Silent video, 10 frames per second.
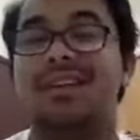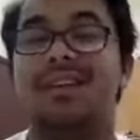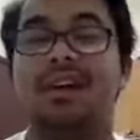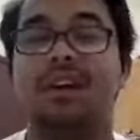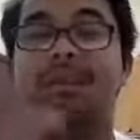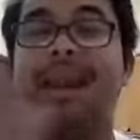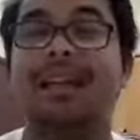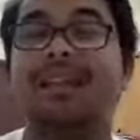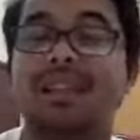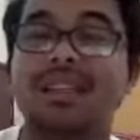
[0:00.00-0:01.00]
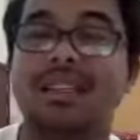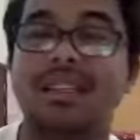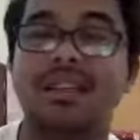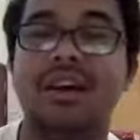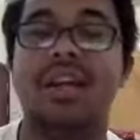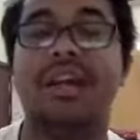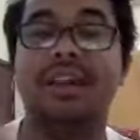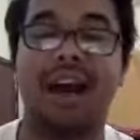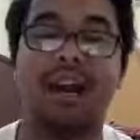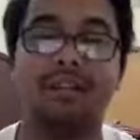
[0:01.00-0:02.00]
You know the planting season and the
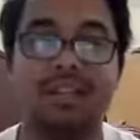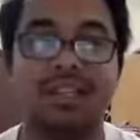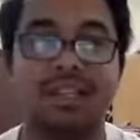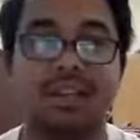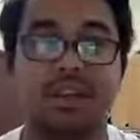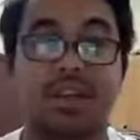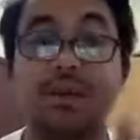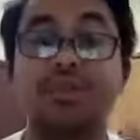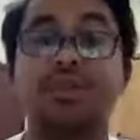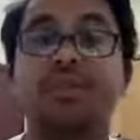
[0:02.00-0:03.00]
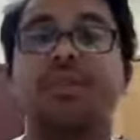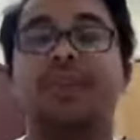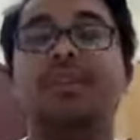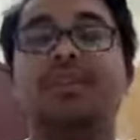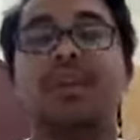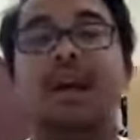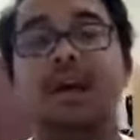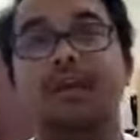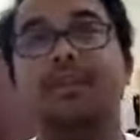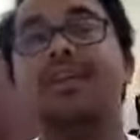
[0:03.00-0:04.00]
harvest season, and those two things
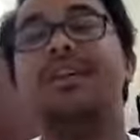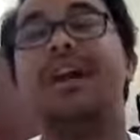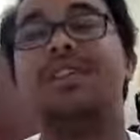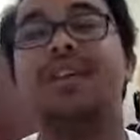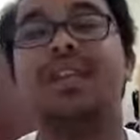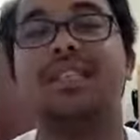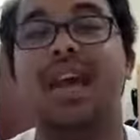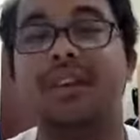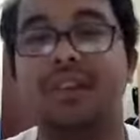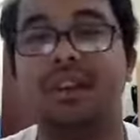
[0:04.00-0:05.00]
these are actually exciting.